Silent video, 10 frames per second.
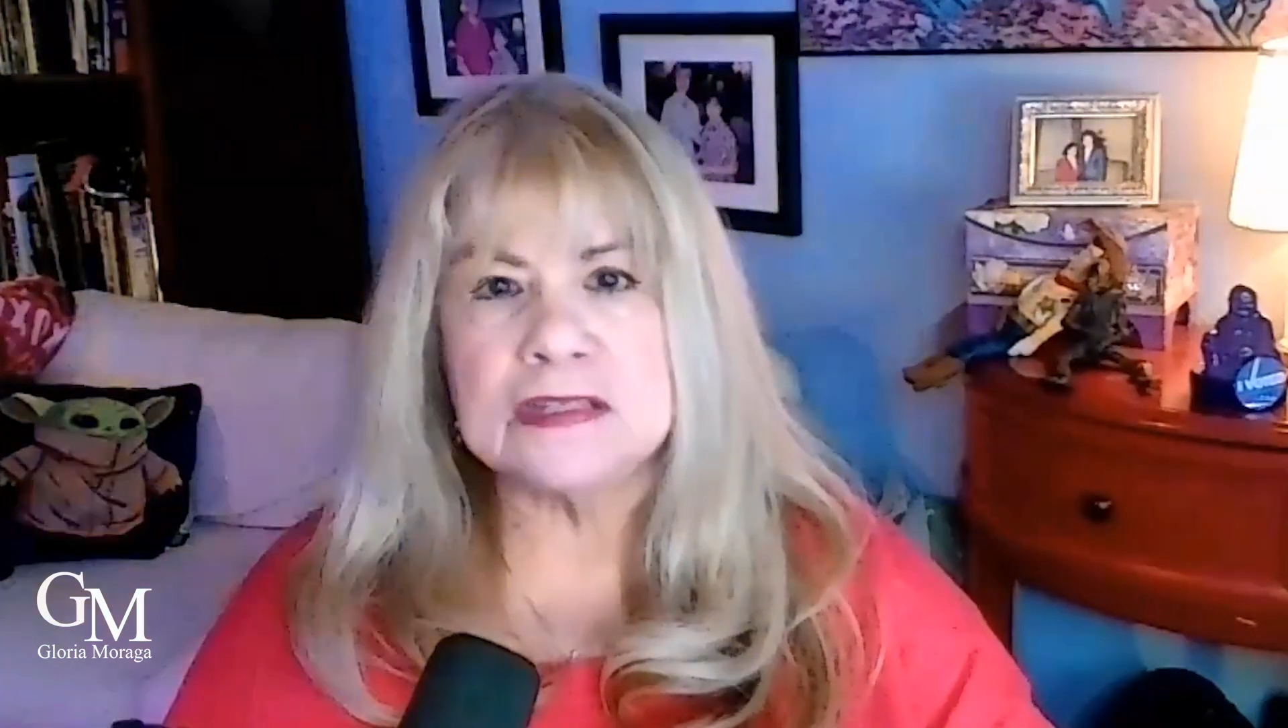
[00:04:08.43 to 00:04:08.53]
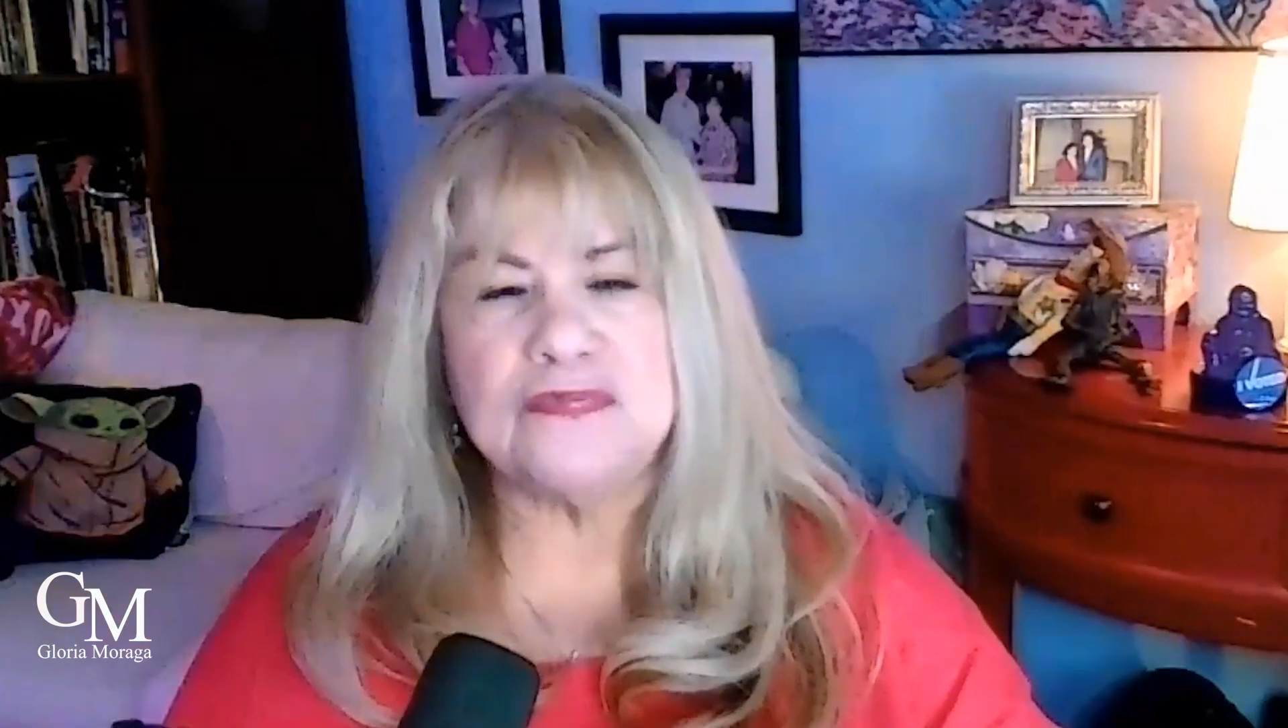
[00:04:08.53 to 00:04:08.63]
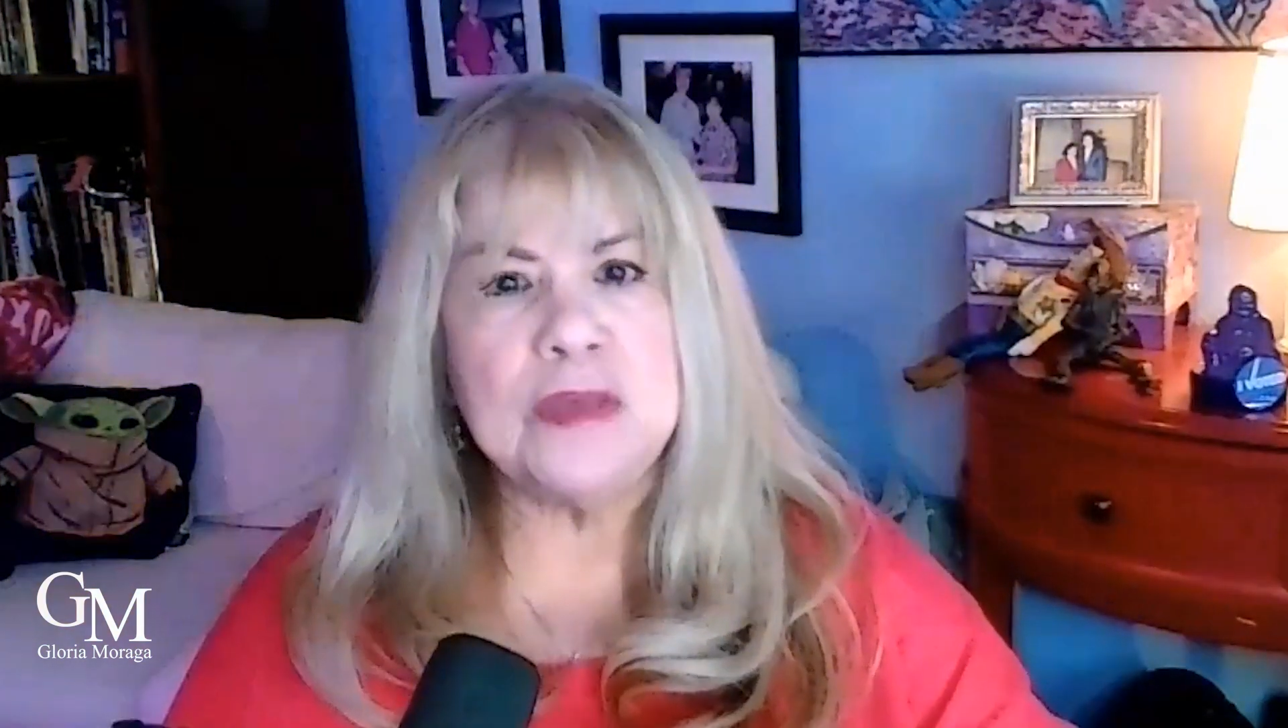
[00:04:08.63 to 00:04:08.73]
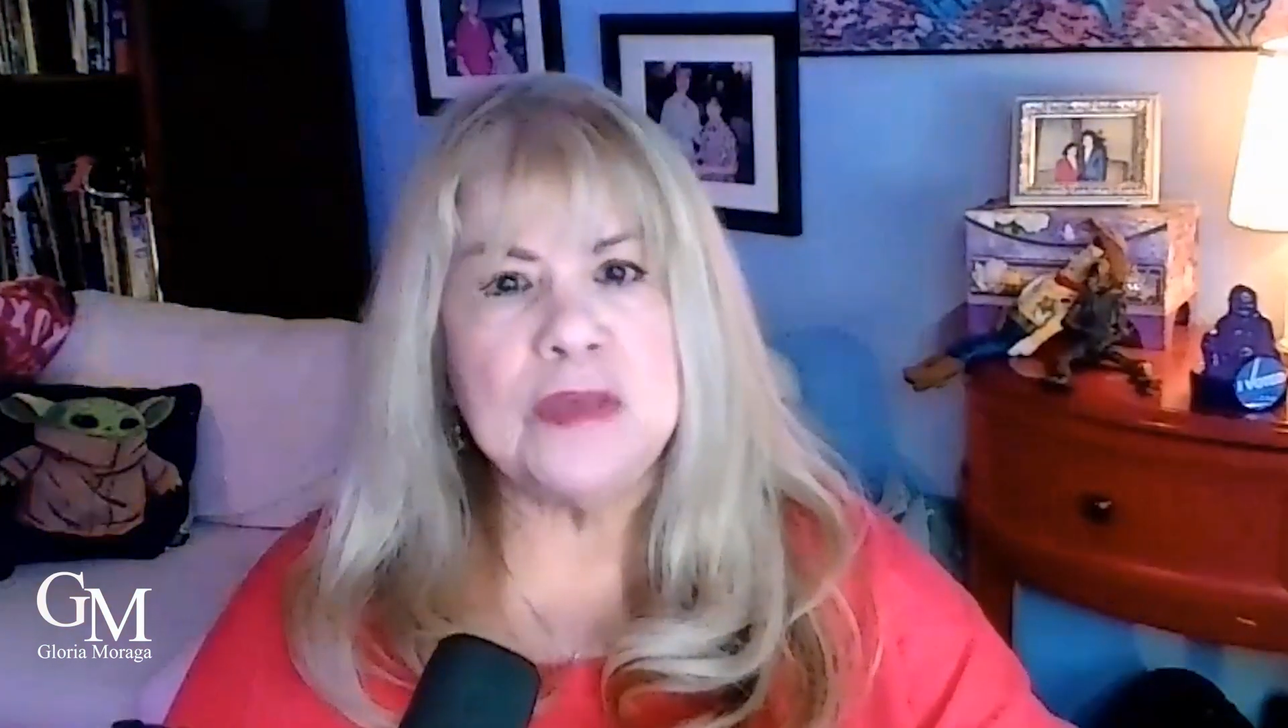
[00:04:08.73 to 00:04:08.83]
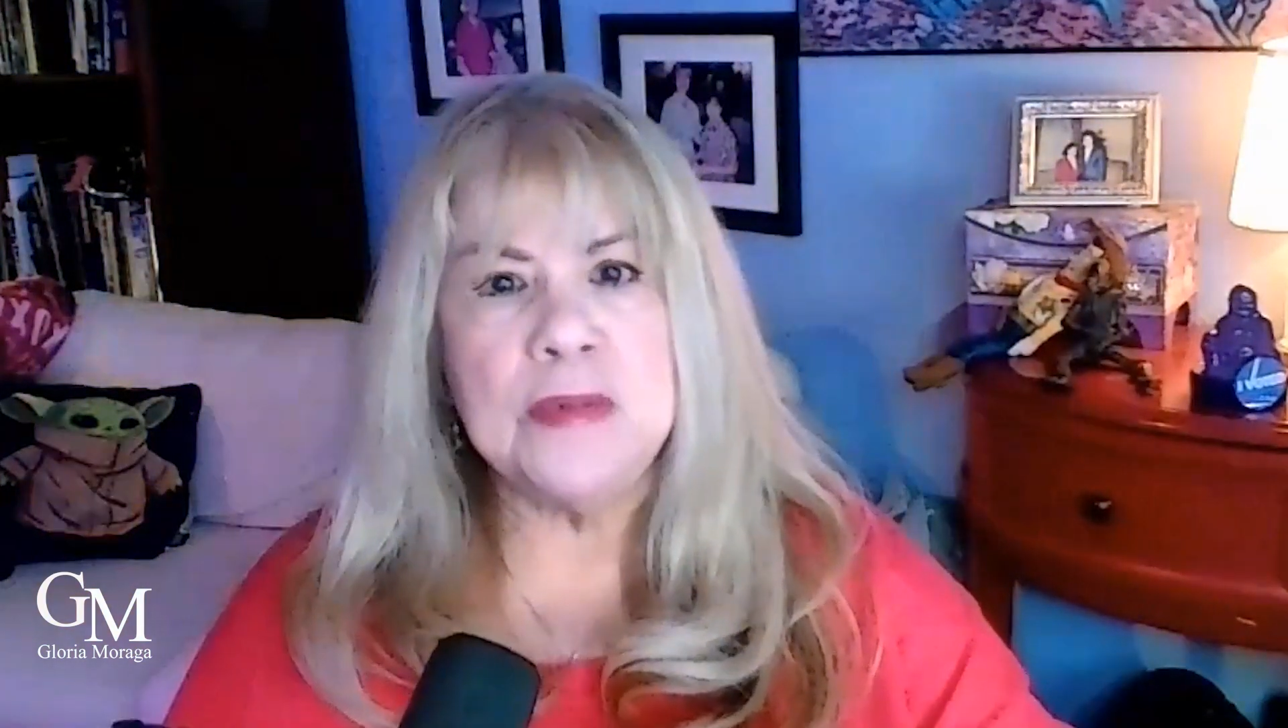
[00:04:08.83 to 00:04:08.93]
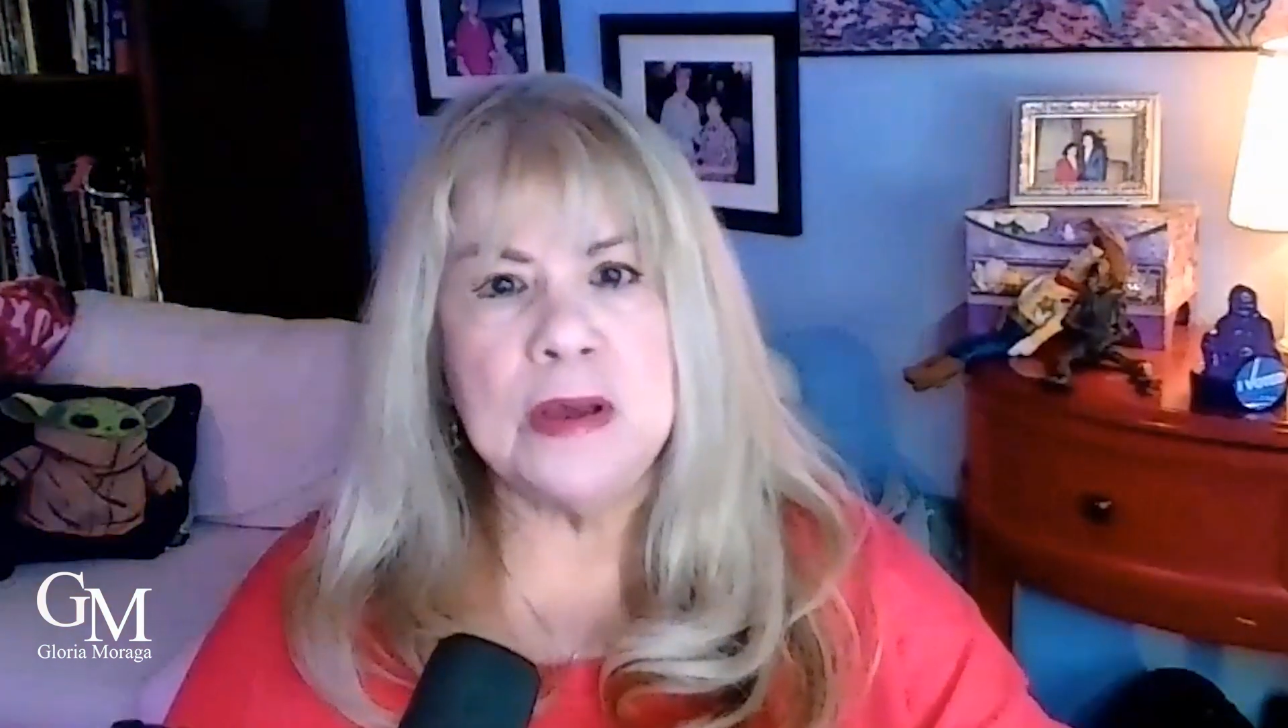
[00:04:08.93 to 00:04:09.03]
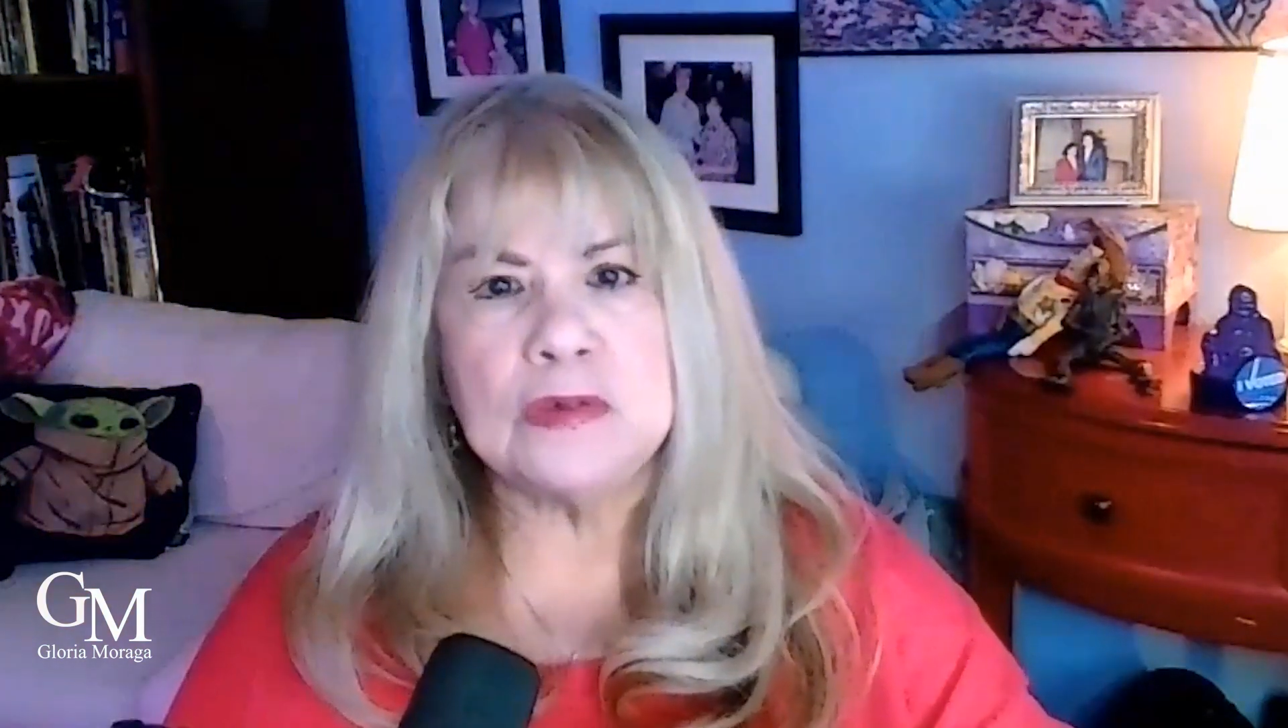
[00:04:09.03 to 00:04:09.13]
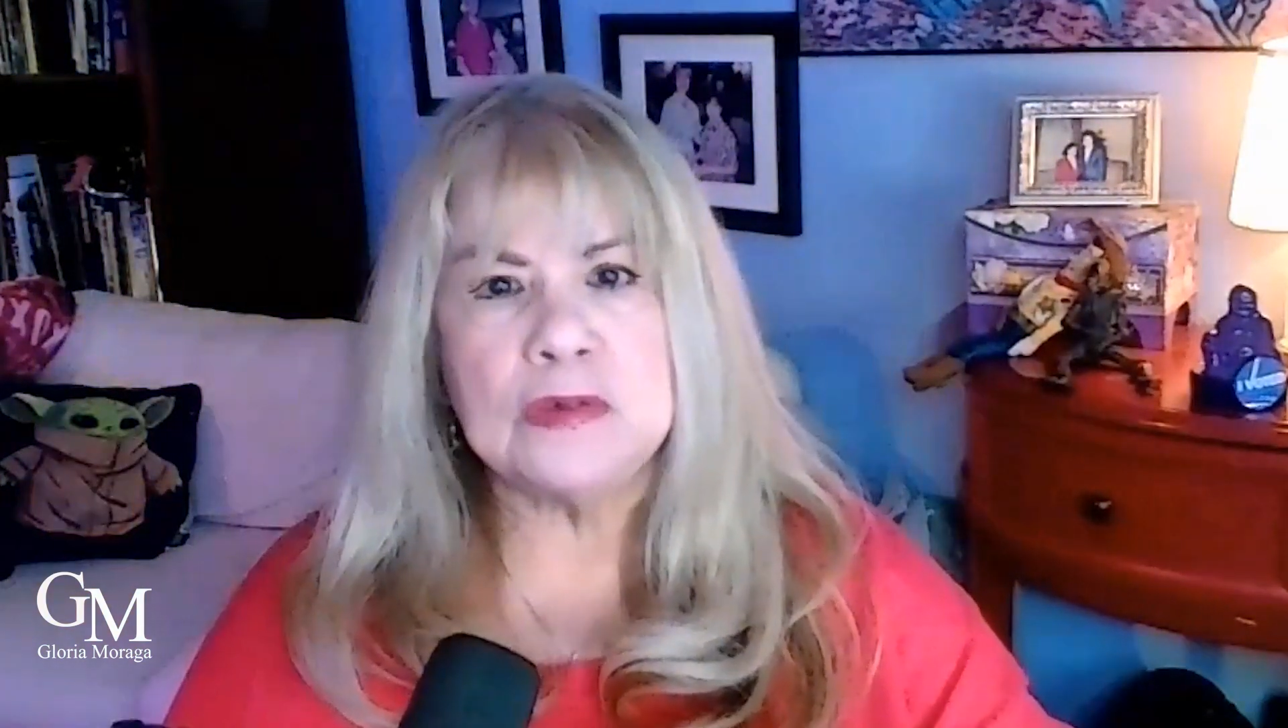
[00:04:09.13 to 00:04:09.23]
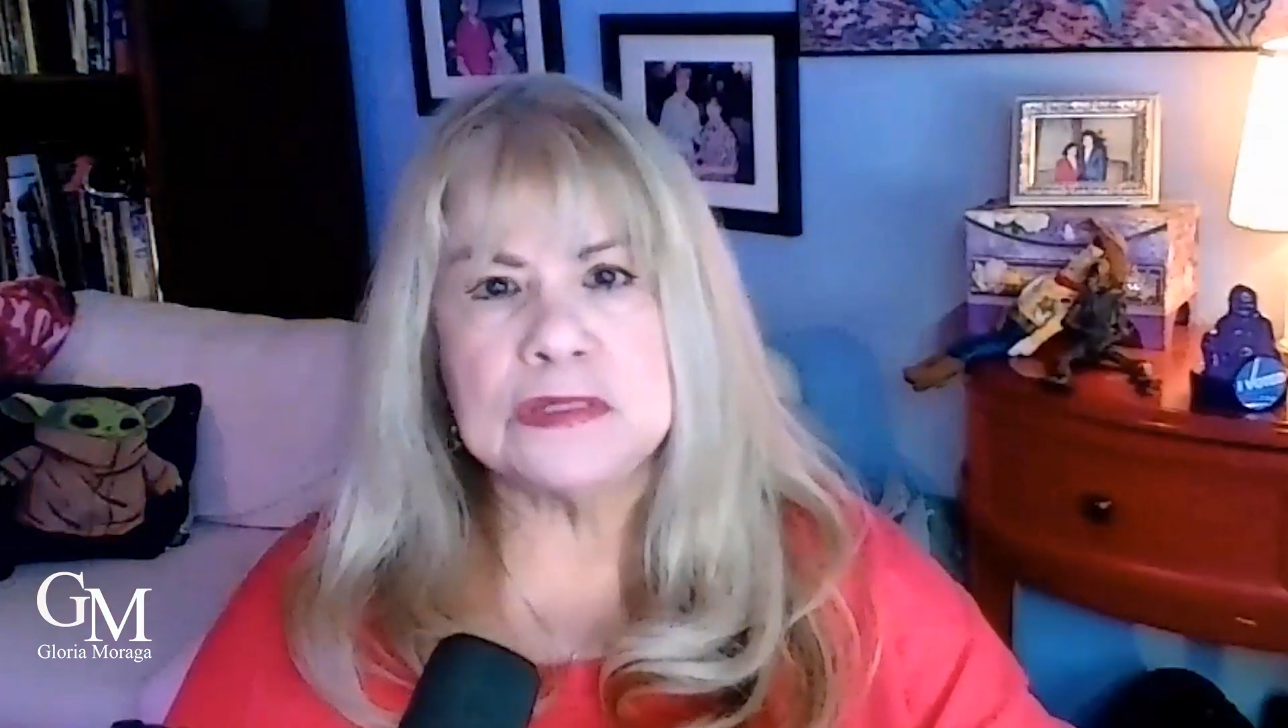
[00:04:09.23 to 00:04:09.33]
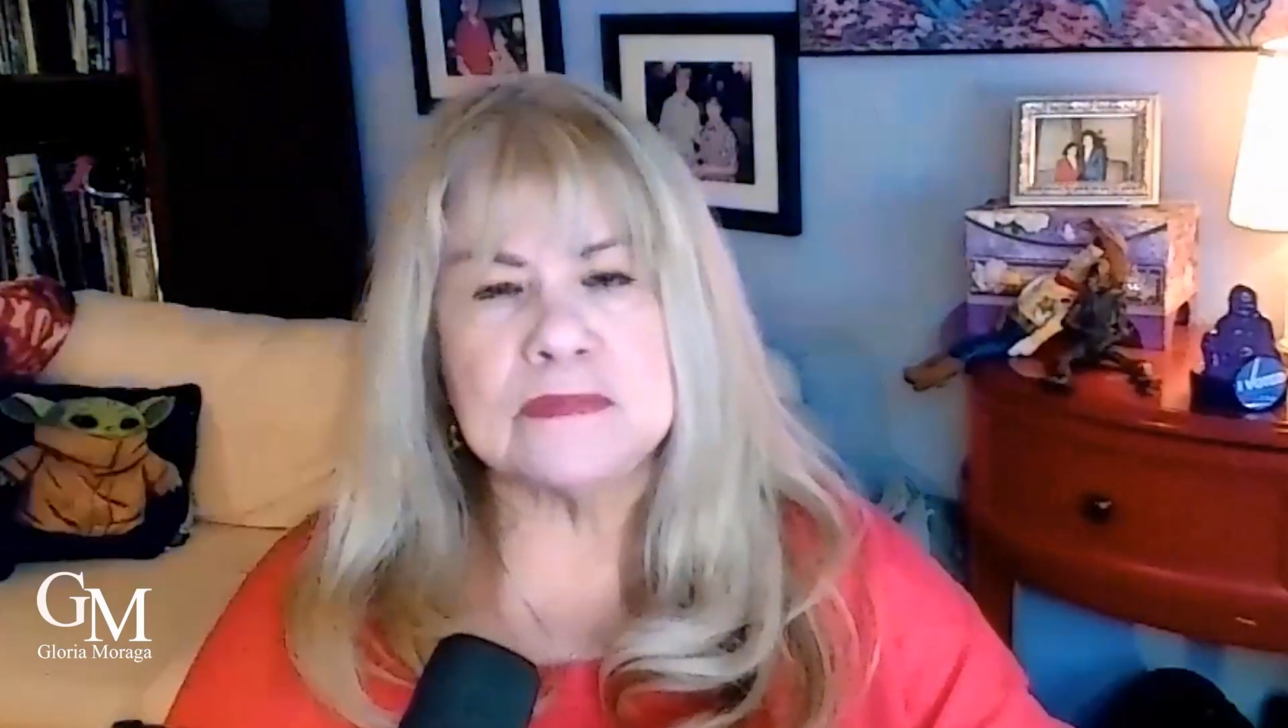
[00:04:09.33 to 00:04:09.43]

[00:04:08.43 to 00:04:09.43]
FEMA was